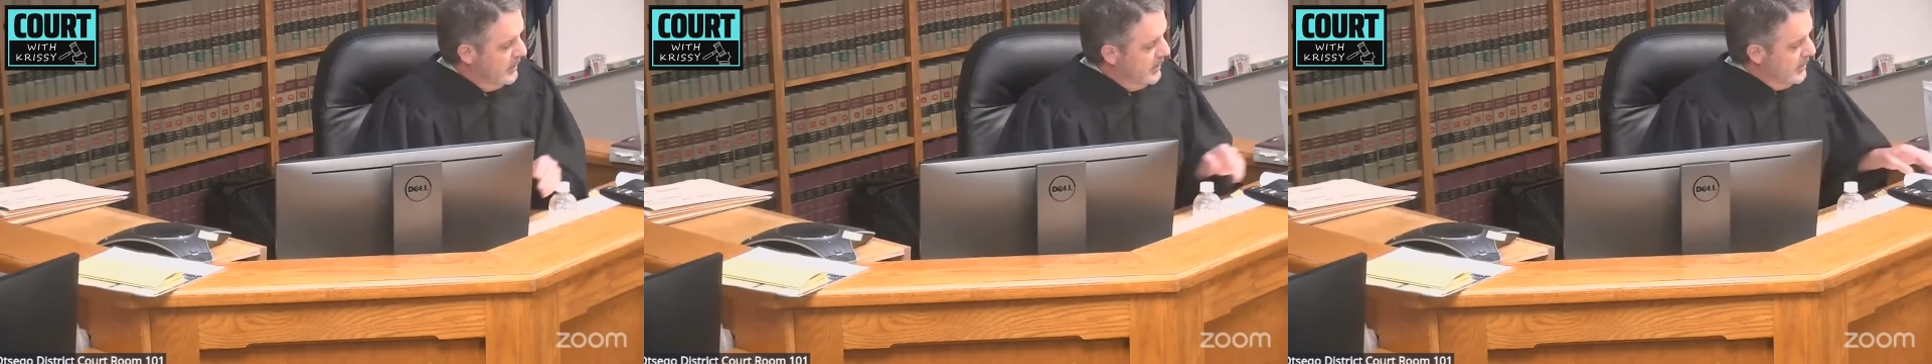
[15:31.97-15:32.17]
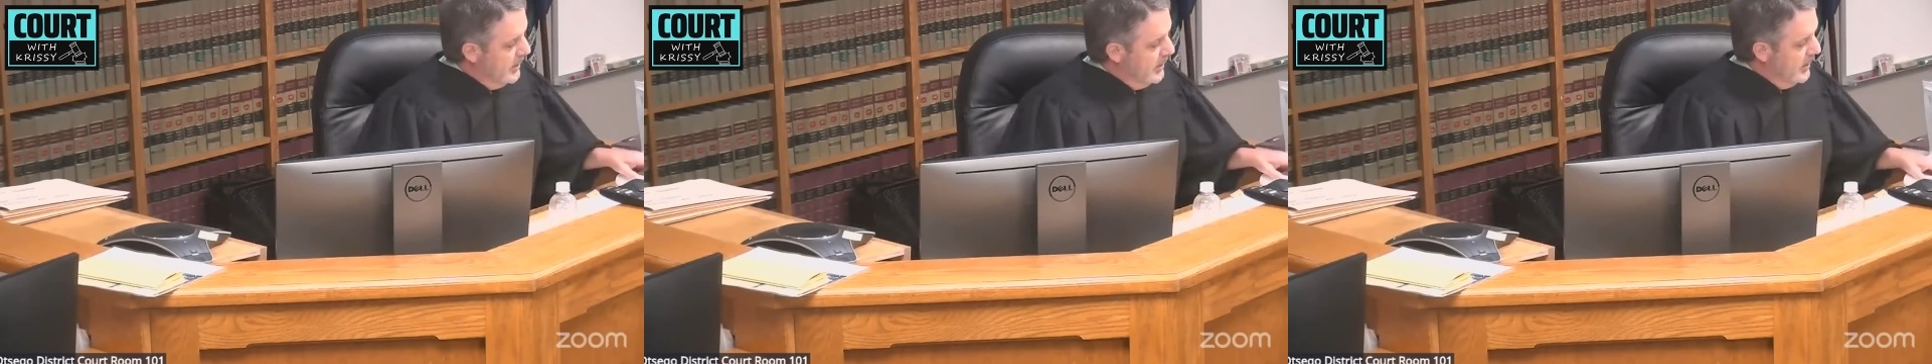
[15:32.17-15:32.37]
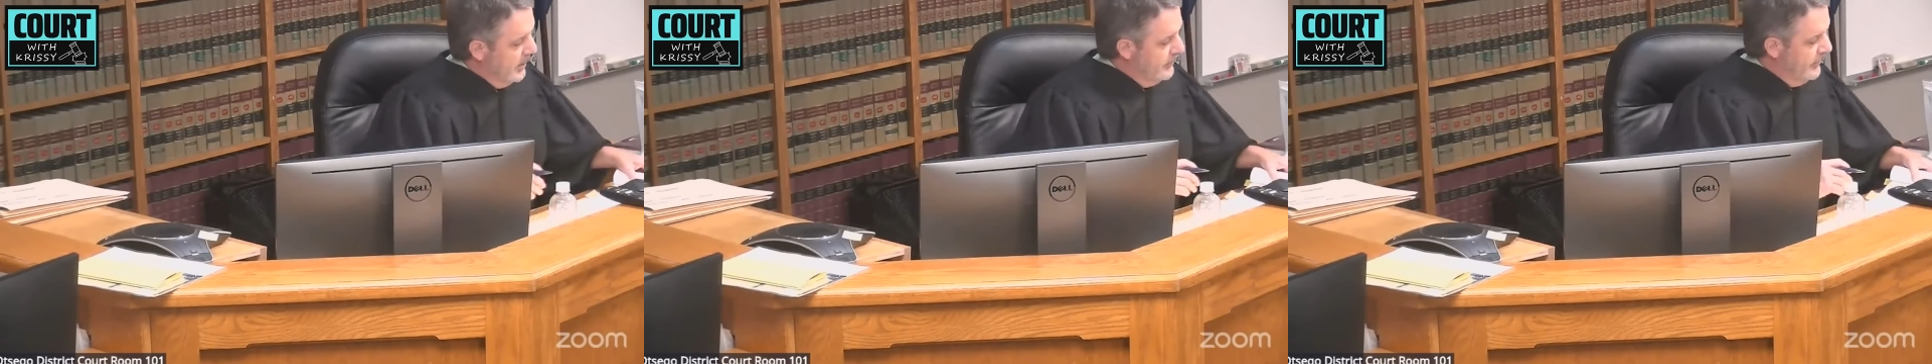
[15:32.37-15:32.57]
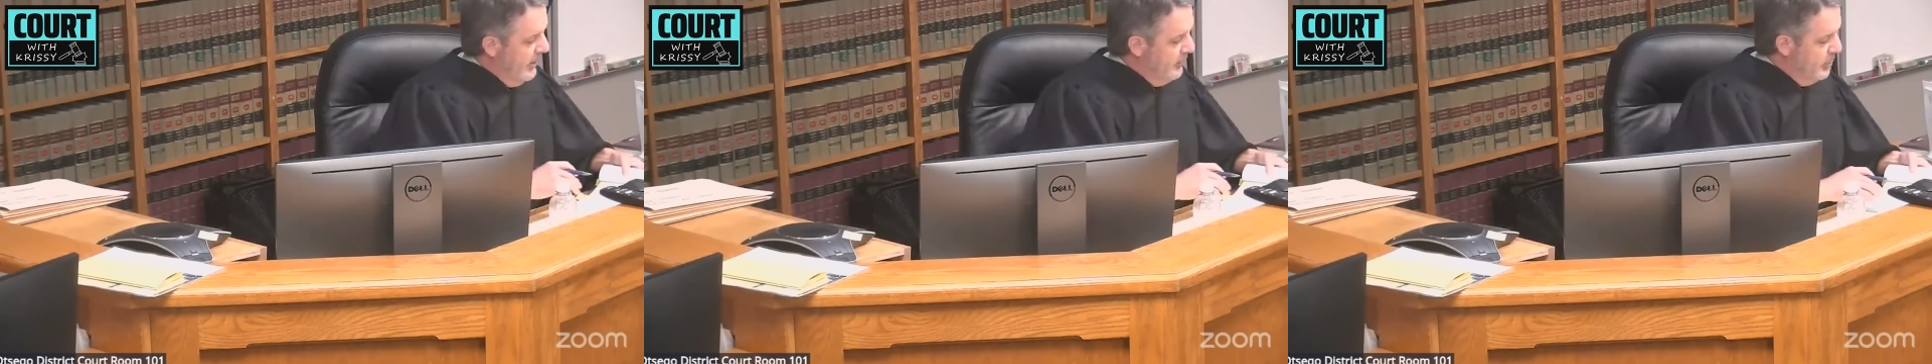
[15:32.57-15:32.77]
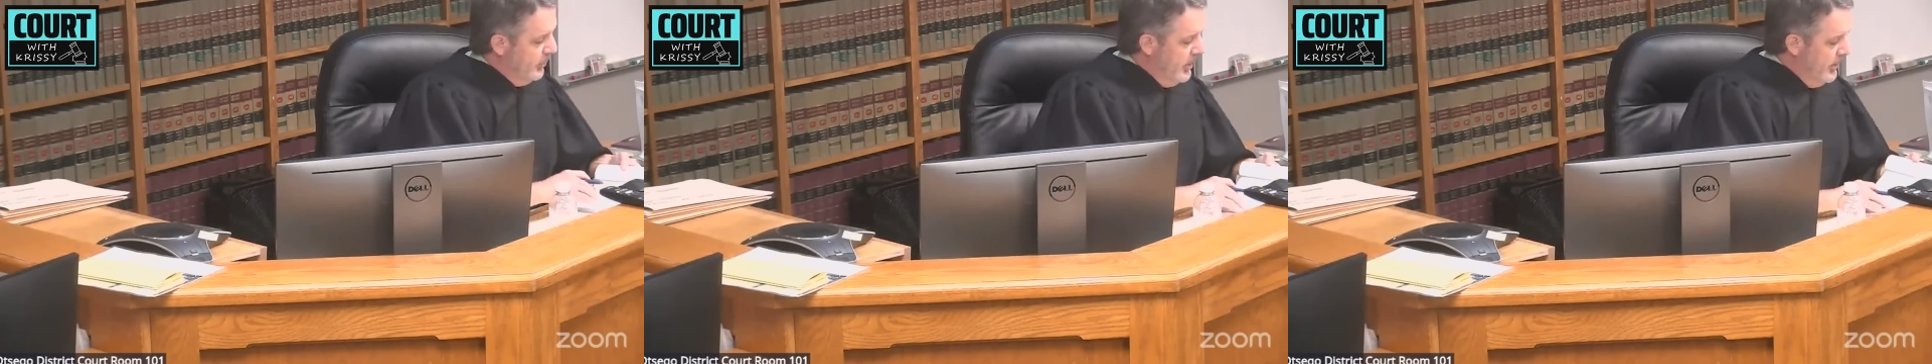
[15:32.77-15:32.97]
a
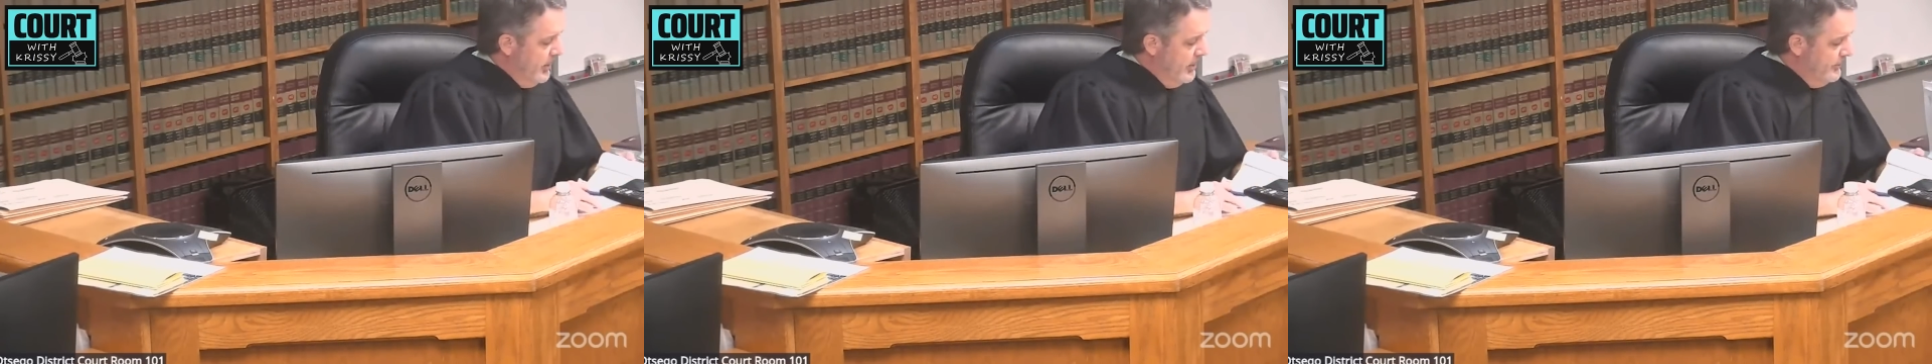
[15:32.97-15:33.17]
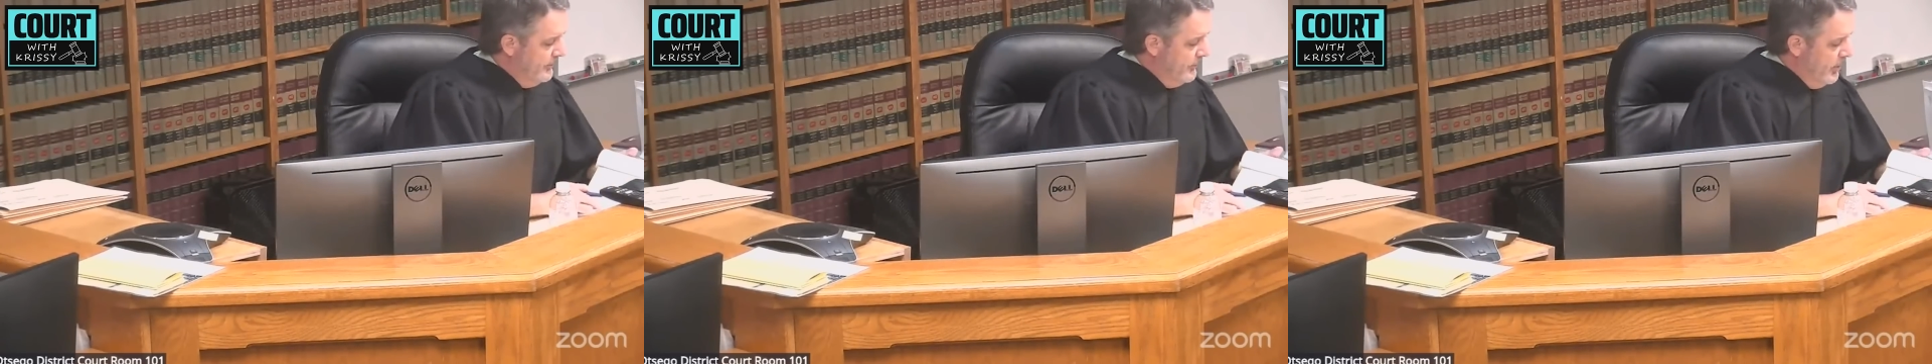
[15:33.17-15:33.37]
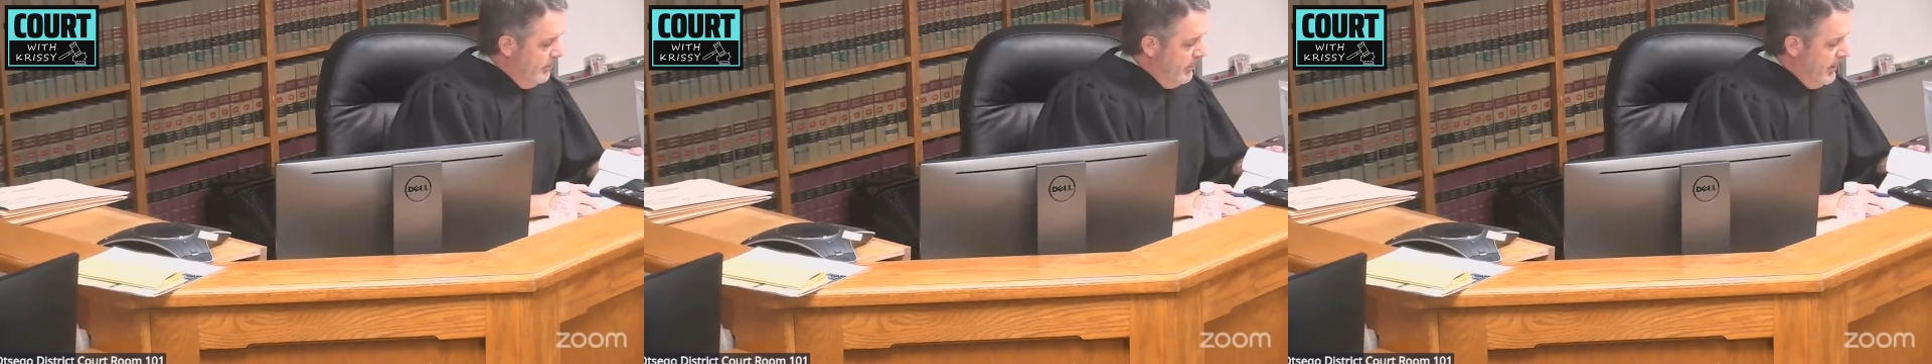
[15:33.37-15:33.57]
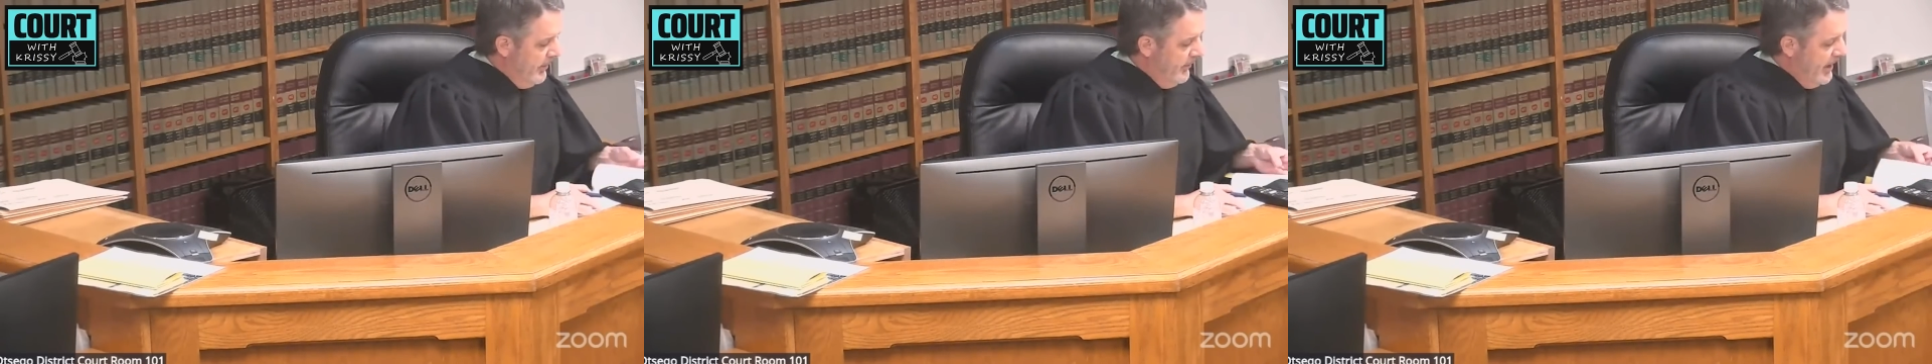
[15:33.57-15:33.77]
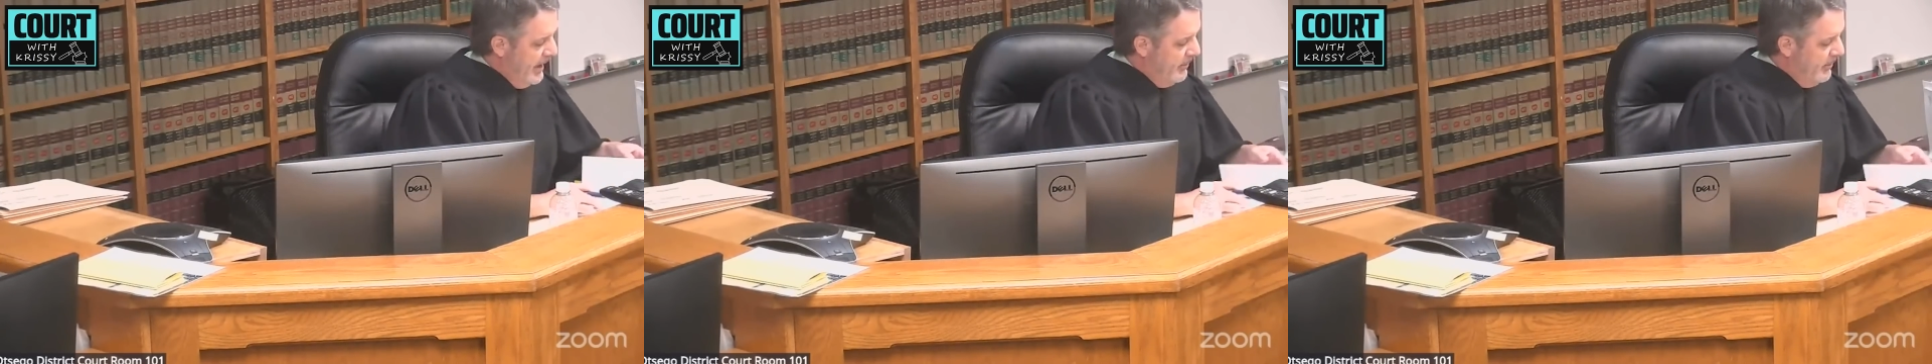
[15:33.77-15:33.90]
temporary firm by the name